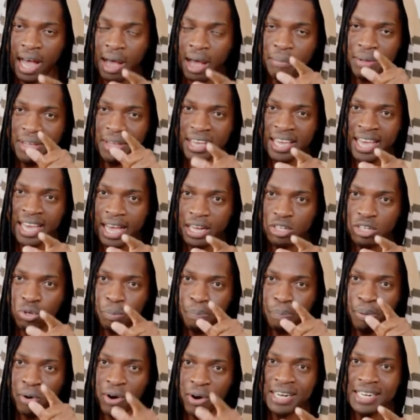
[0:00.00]
I'm here to
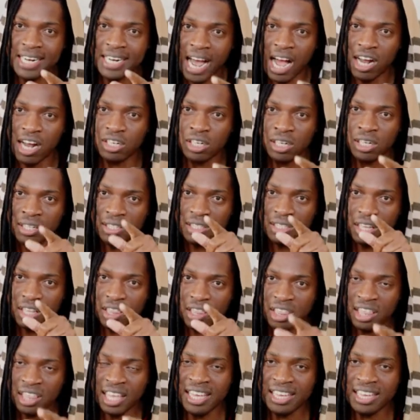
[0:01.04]
point out the
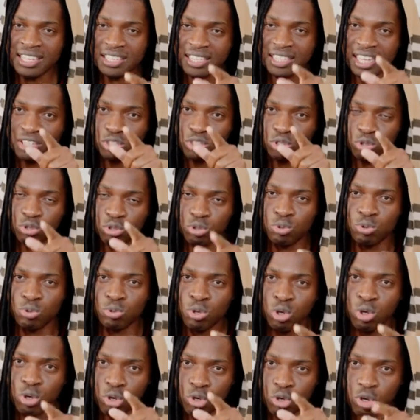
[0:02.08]
things that you
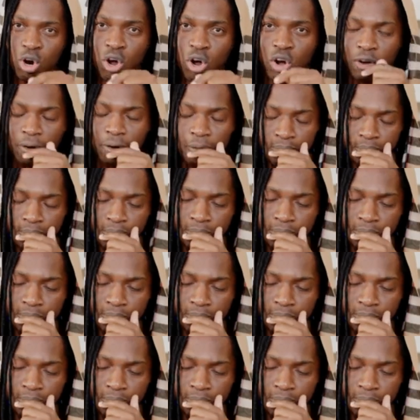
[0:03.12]
do wrong.